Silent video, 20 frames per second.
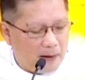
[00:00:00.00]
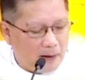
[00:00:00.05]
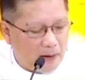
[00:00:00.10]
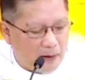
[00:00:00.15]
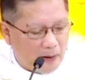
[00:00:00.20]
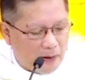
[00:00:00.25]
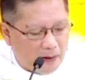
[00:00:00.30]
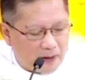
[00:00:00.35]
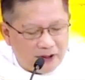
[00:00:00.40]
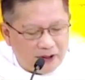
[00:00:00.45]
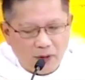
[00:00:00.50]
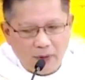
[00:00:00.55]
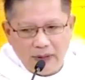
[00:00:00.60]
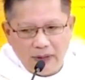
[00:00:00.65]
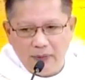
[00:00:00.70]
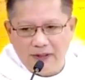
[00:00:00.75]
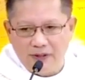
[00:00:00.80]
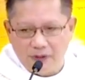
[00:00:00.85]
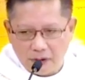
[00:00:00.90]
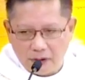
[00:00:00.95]
So when we
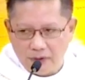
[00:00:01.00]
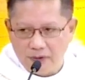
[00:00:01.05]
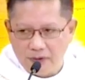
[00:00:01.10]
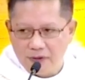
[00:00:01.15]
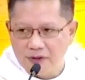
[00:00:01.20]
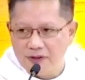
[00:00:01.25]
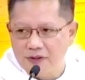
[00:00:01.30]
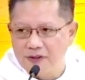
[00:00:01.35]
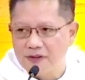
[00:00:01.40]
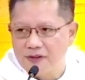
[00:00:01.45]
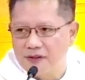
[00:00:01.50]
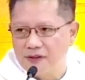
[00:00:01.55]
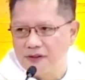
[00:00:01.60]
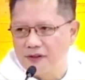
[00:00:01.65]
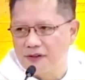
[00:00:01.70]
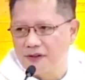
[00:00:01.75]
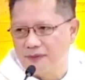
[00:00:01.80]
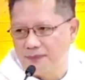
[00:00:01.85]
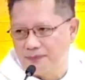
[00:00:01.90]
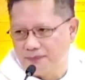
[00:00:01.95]

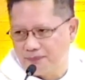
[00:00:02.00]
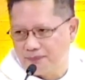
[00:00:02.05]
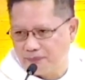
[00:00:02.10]
chose